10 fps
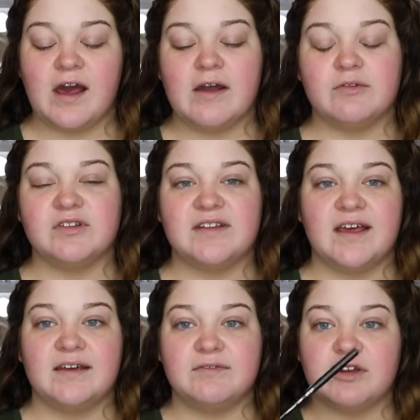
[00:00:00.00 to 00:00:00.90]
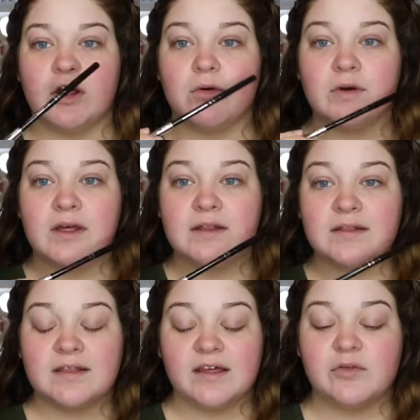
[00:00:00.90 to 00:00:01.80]
I will save, you know,
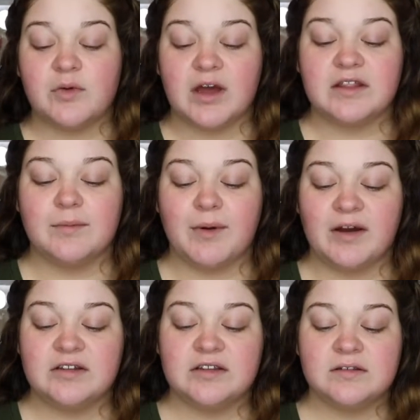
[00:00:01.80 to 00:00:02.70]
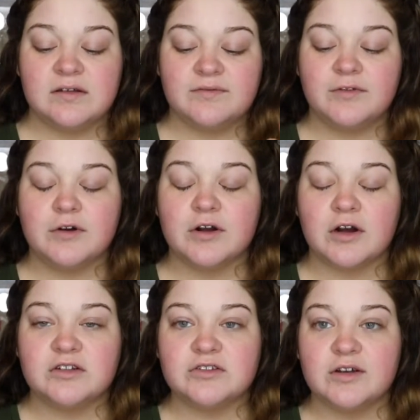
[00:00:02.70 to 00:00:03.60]
the things we got in the box for
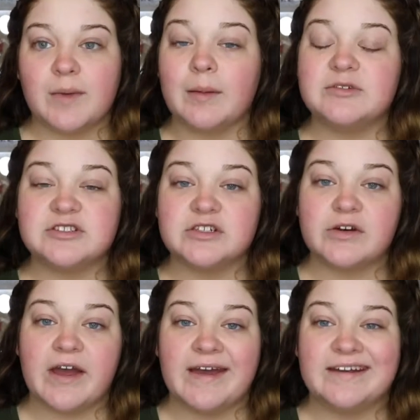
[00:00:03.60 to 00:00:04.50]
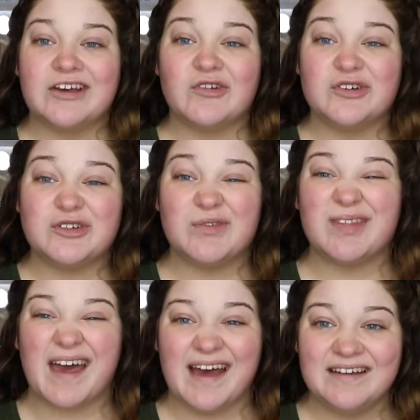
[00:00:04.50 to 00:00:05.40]
on screen. But I'm just going to go and do
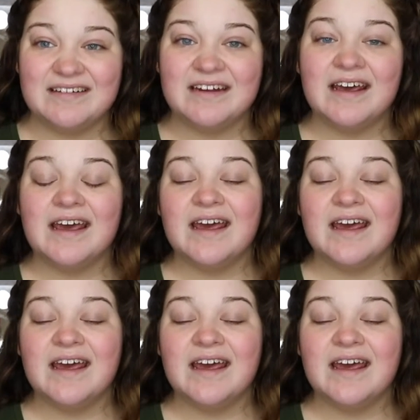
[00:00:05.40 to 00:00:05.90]
that.